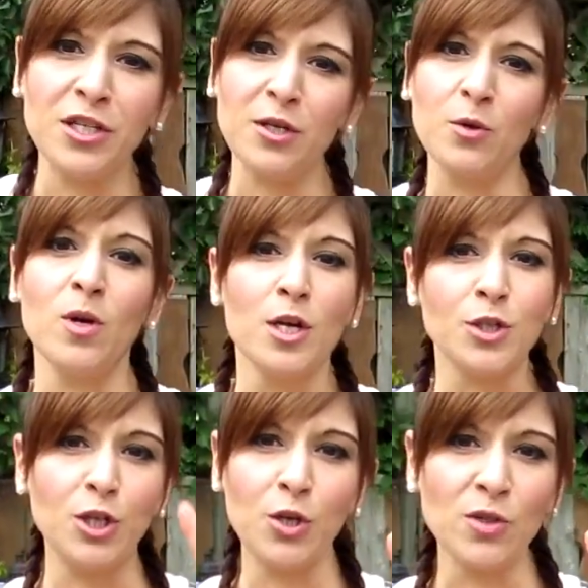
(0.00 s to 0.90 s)
do
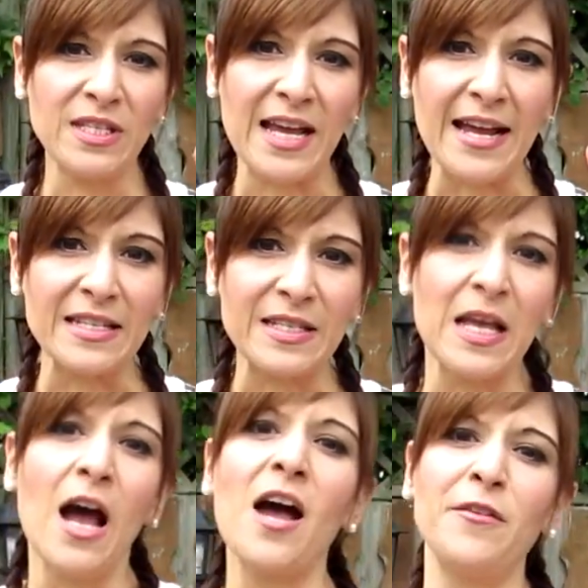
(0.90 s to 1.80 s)
2 sets
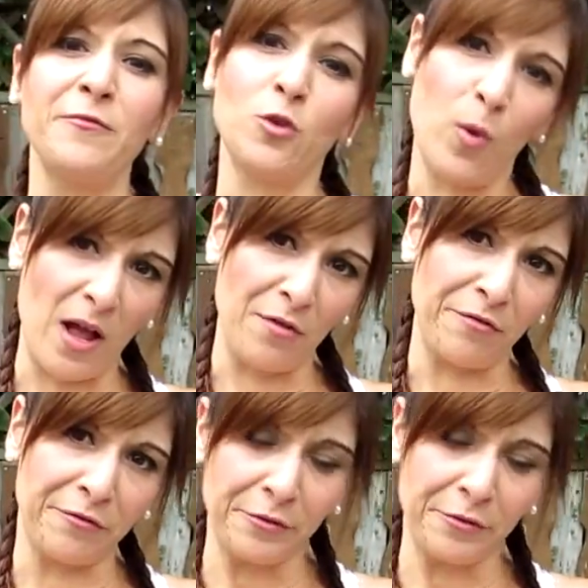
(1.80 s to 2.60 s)
of 12.